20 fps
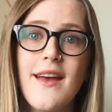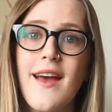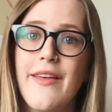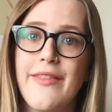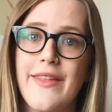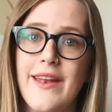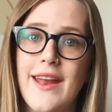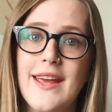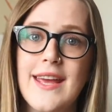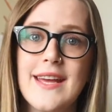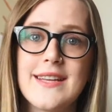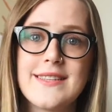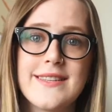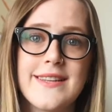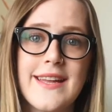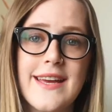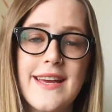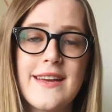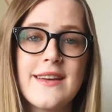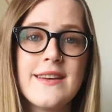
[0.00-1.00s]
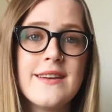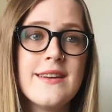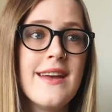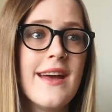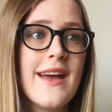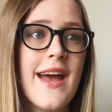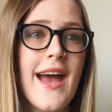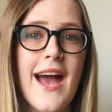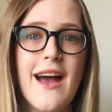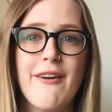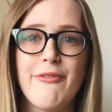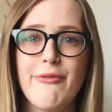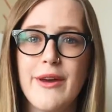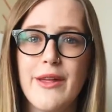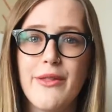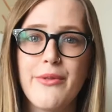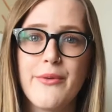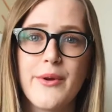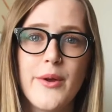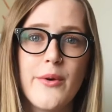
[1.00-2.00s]
and then I get to like
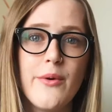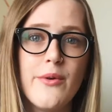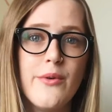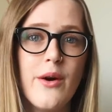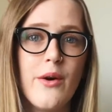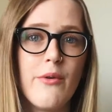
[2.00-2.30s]
halfway through,